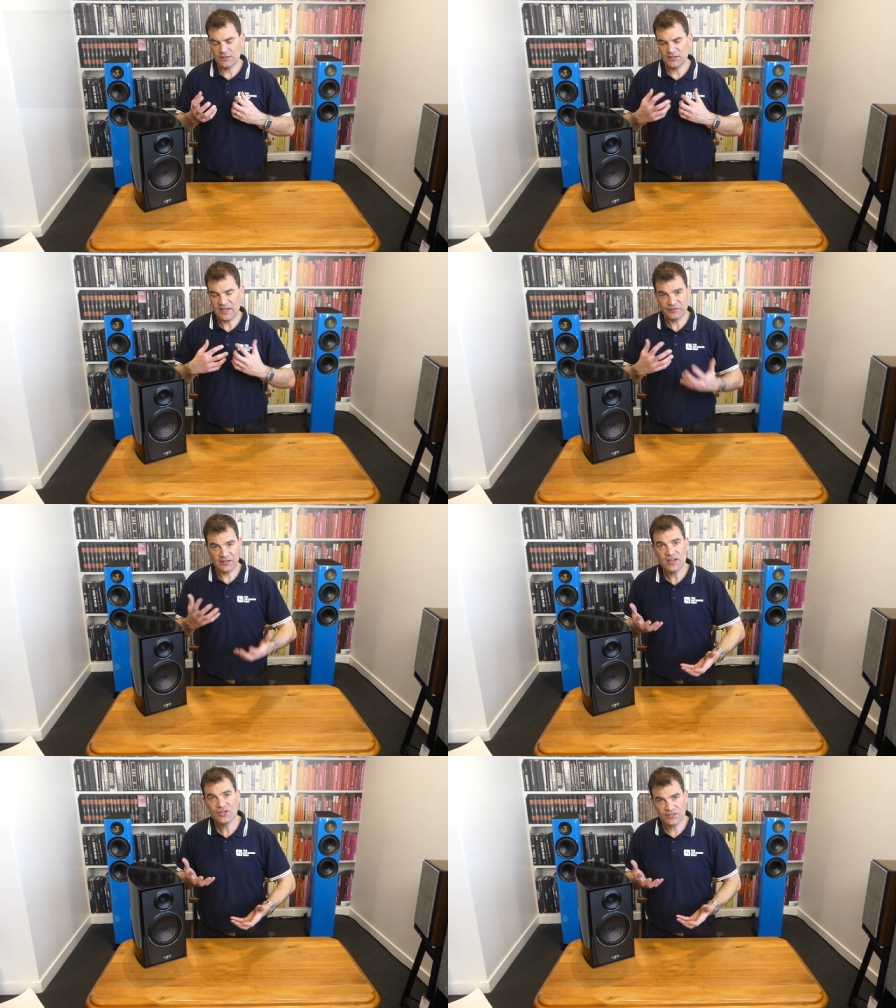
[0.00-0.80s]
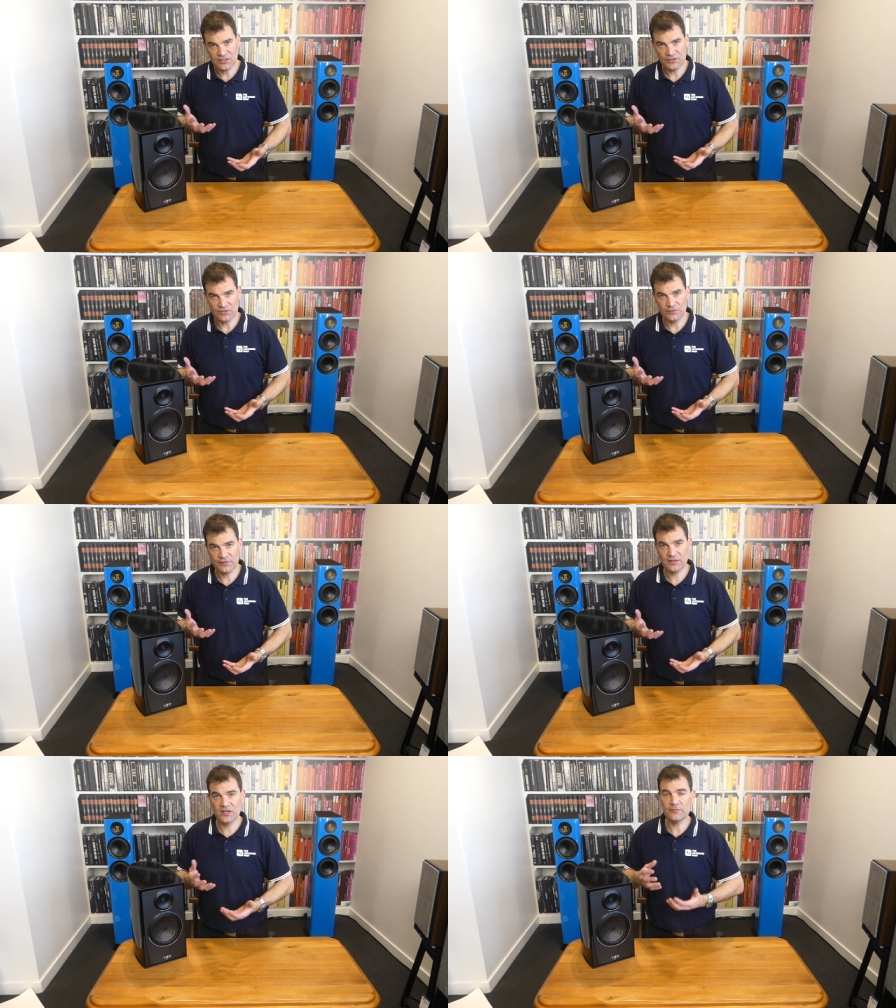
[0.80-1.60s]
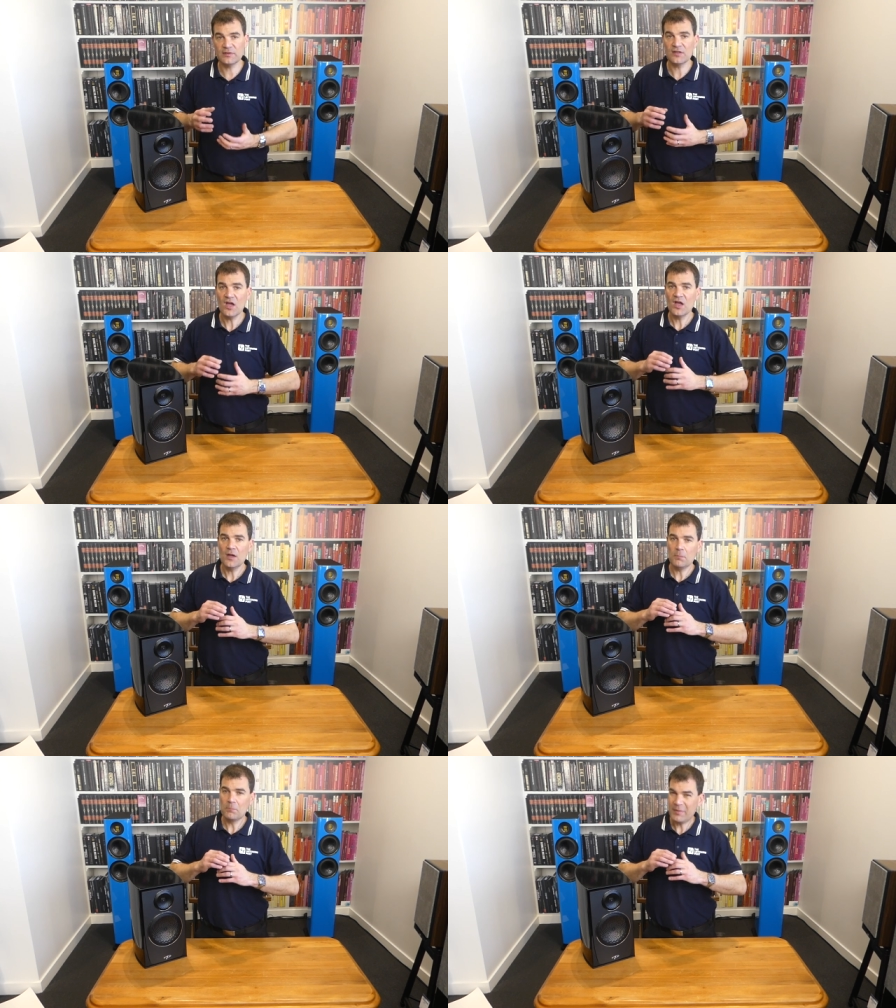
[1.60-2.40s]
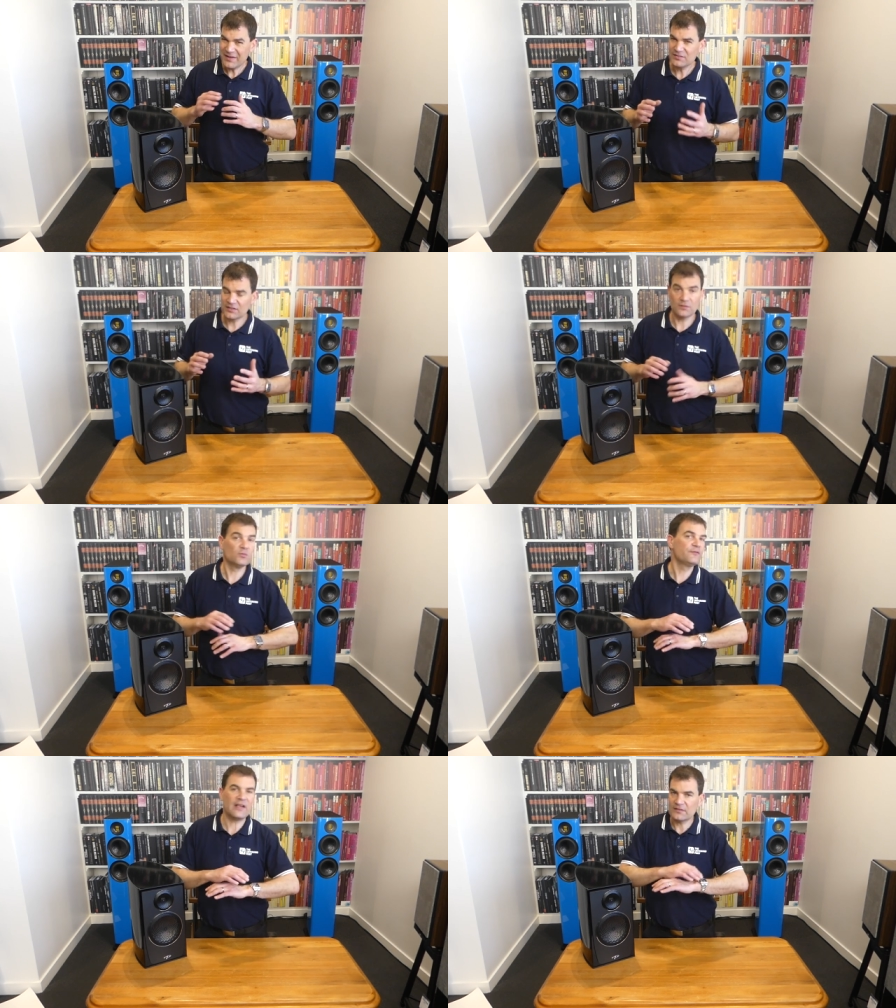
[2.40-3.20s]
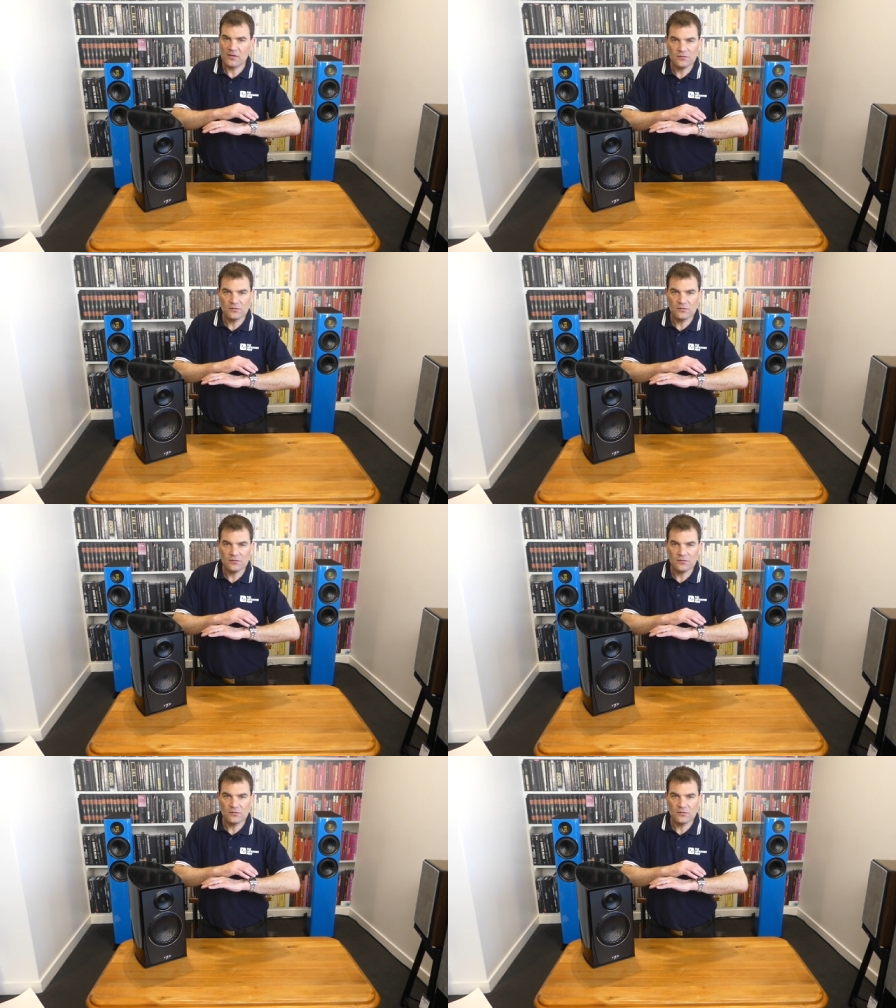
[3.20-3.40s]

cancellation issues that can be basically, in fact,